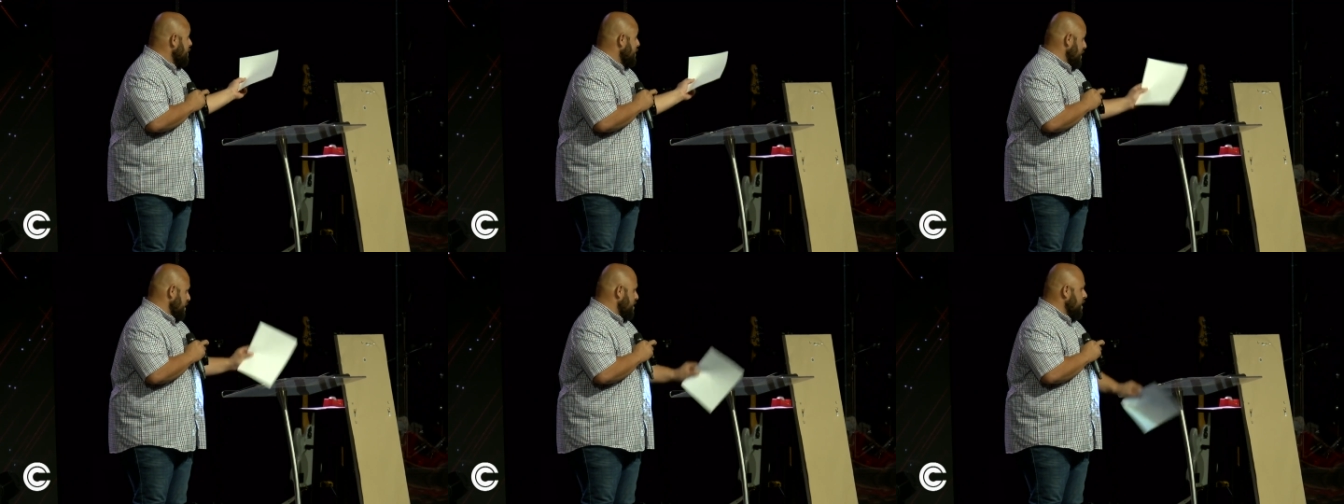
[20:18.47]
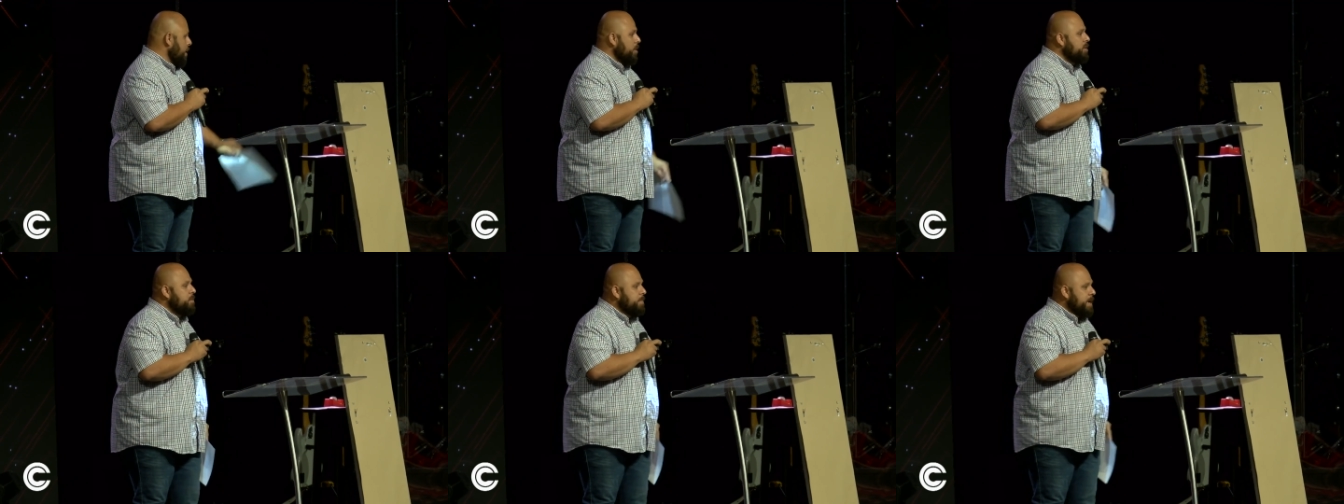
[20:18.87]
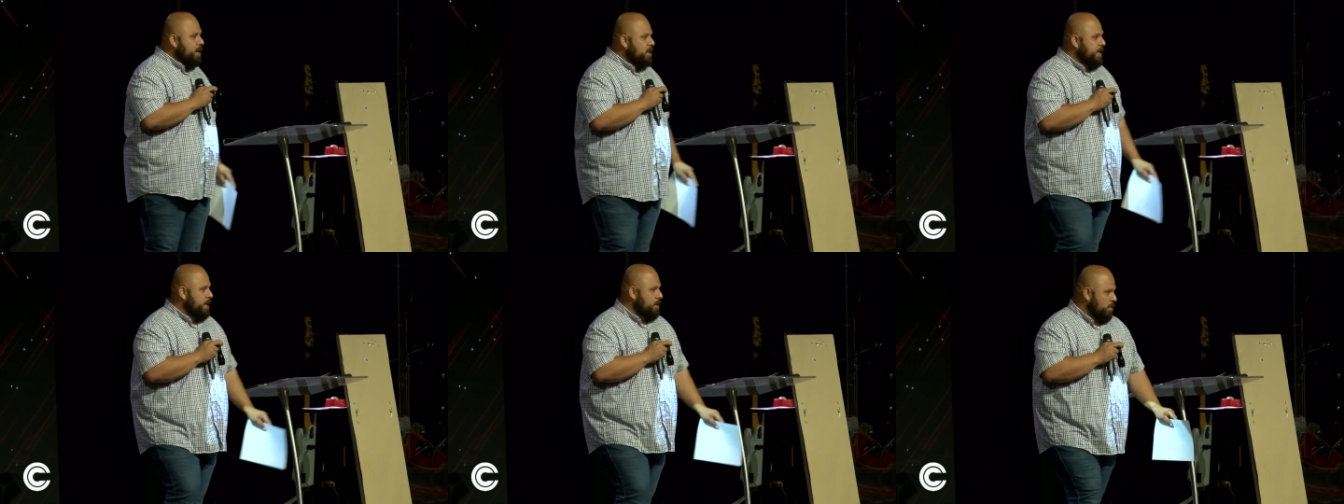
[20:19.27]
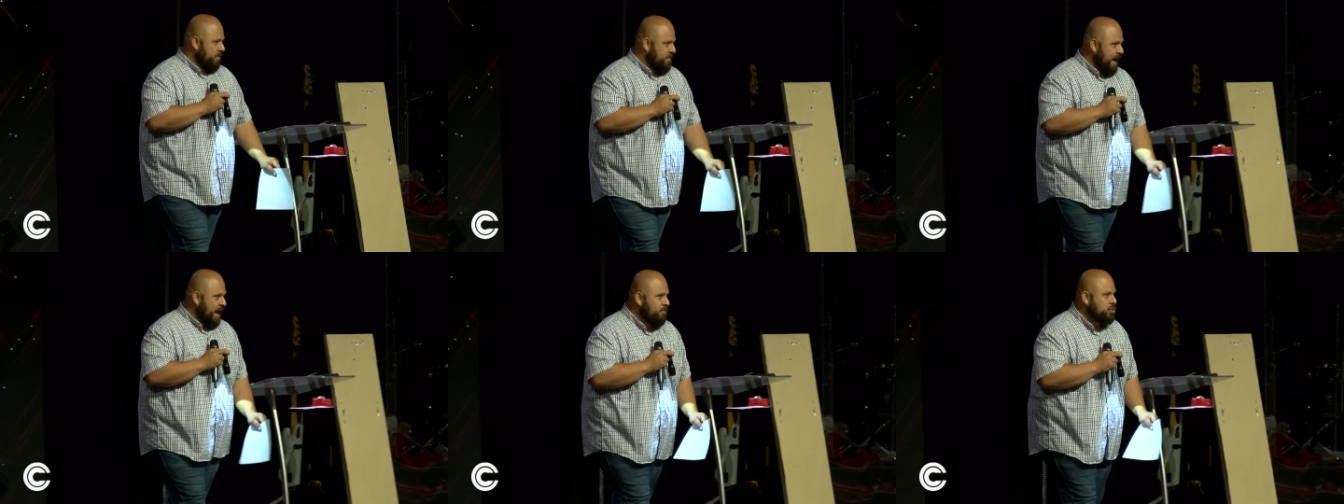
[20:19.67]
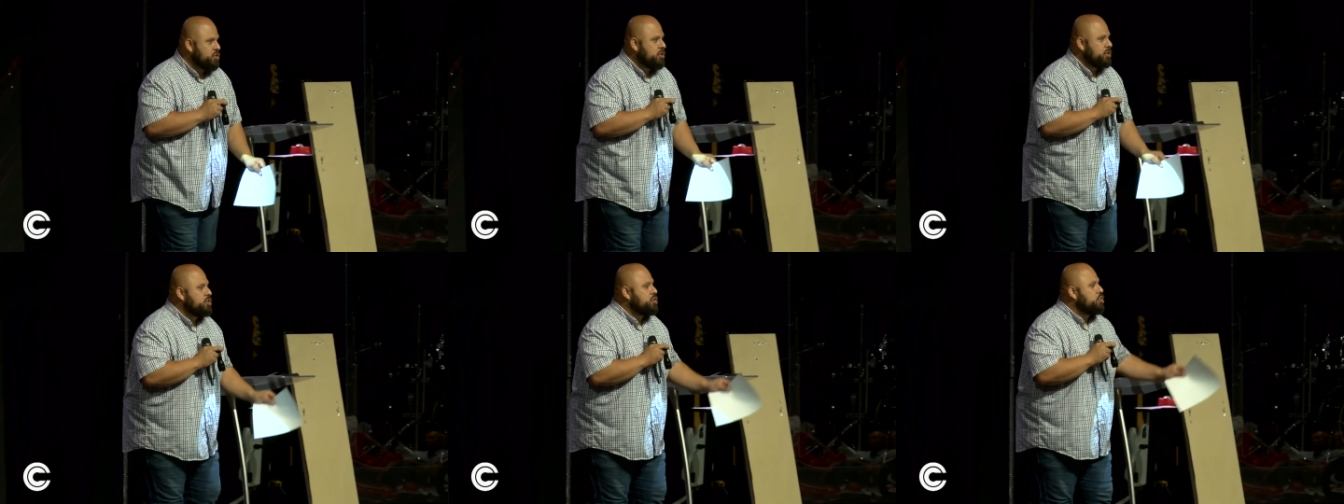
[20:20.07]
You, you better get revival,
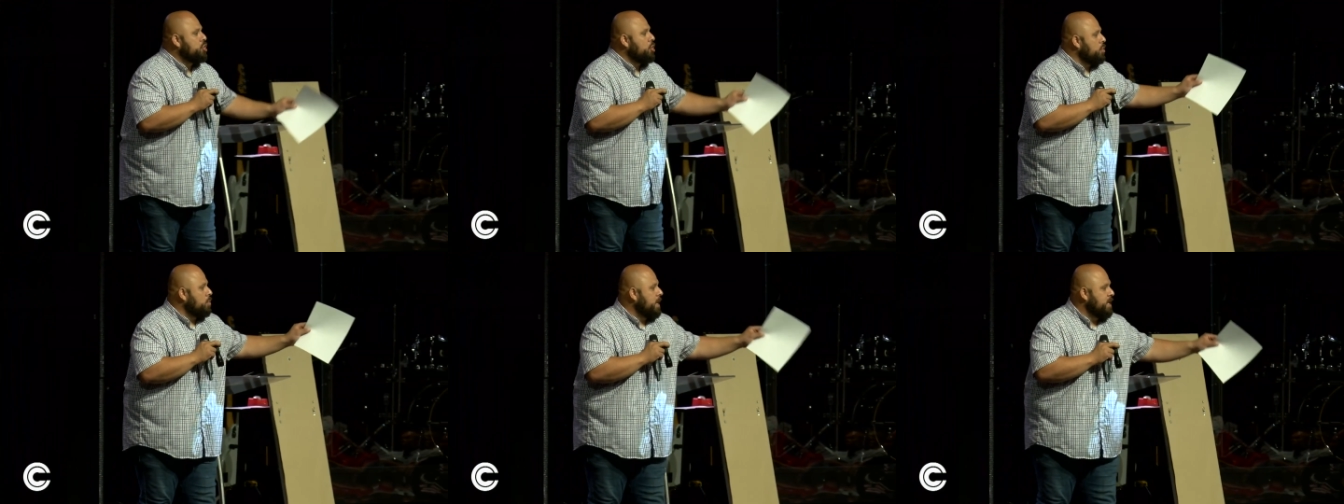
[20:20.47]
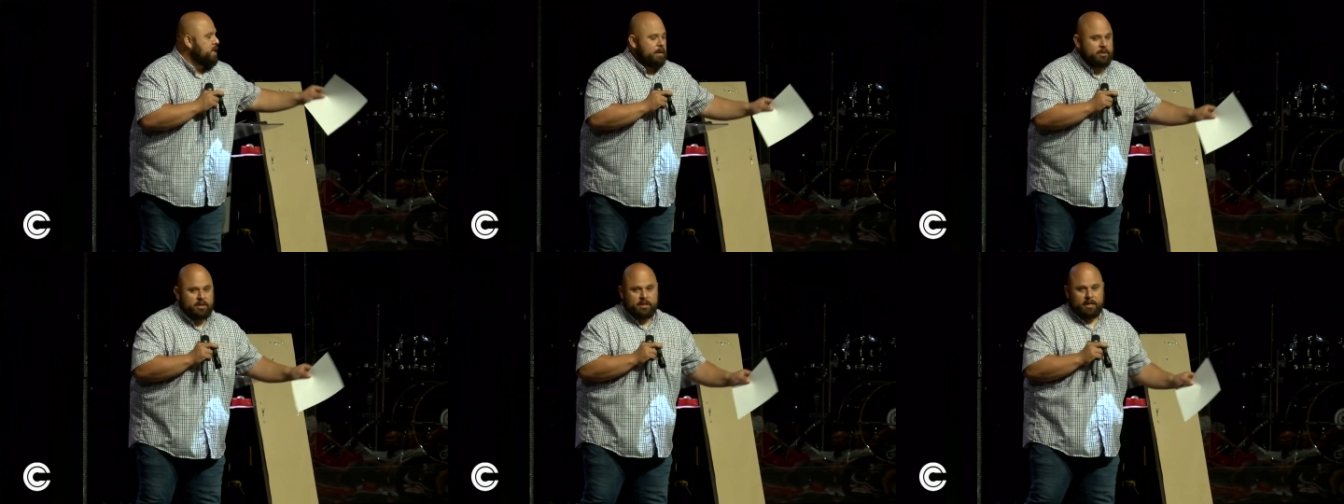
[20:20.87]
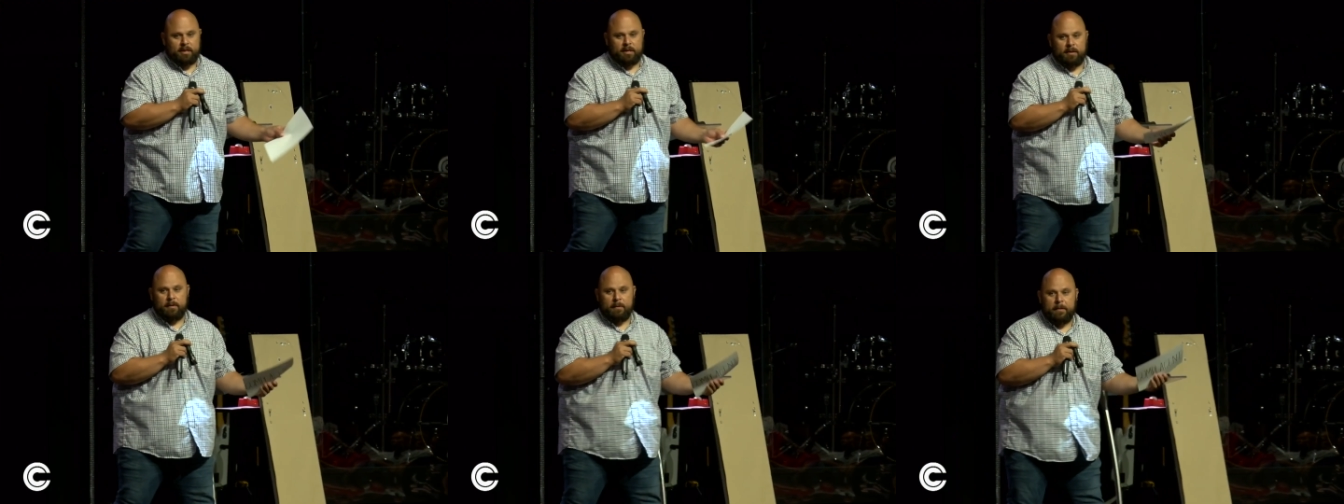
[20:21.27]
should stir right now. I'm just kidding.